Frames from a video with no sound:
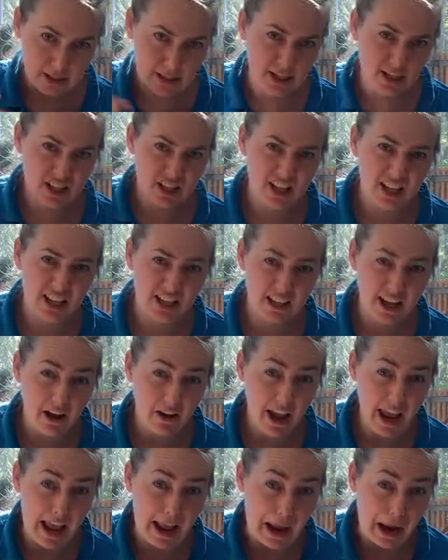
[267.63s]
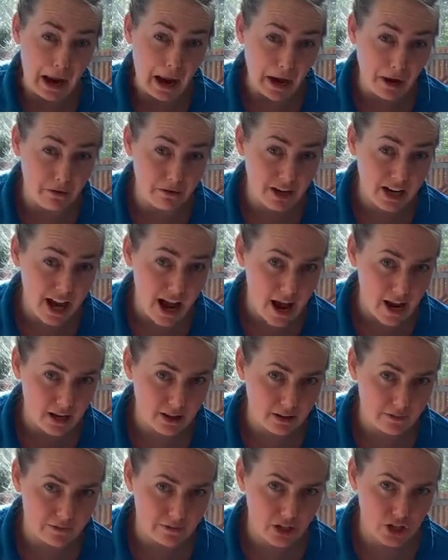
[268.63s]
So that's our hairy
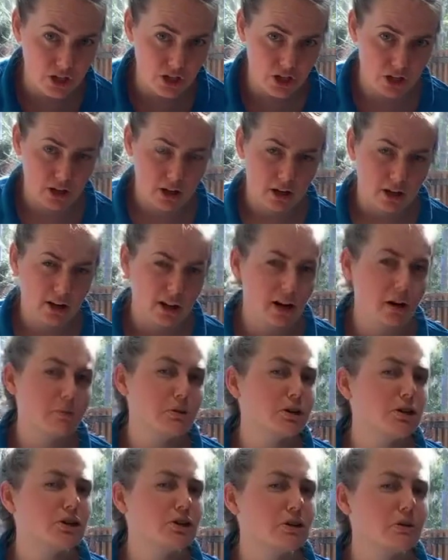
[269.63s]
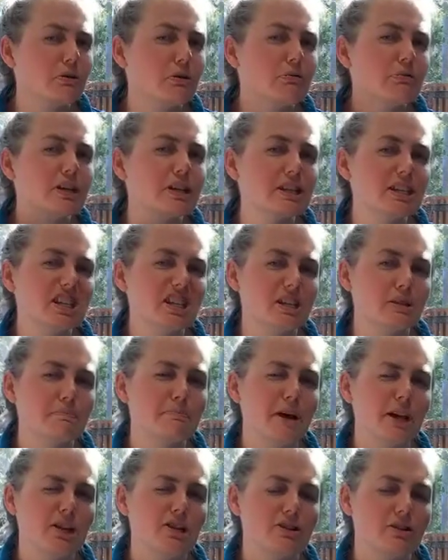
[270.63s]
anglerfish. And I want to show you a really
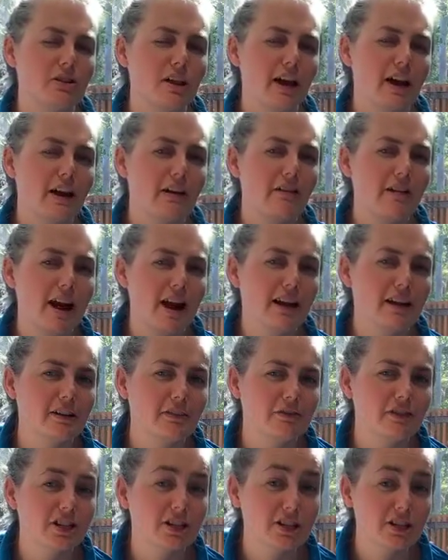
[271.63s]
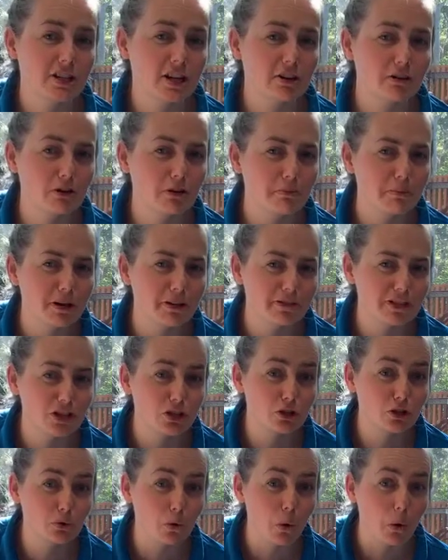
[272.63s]
special hairy anglerfish and tell you a bit of a
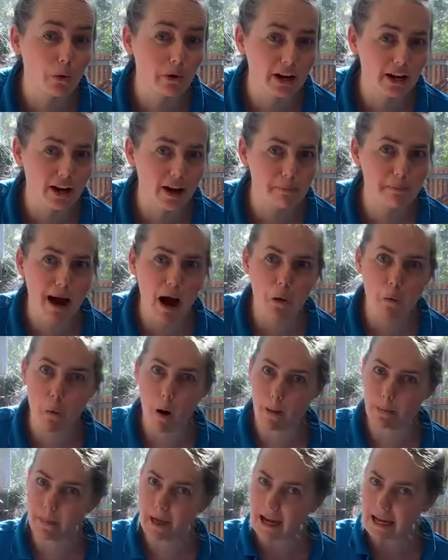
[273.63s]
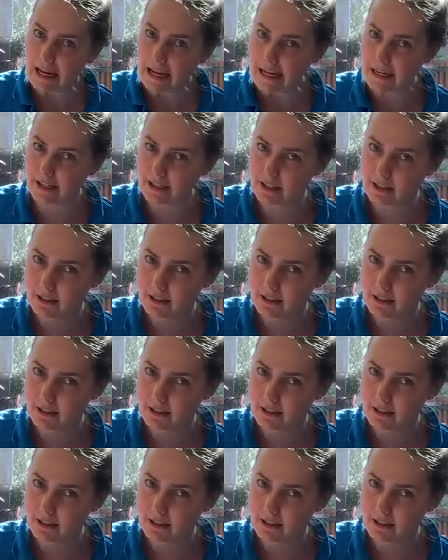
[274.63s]
story about what they eat.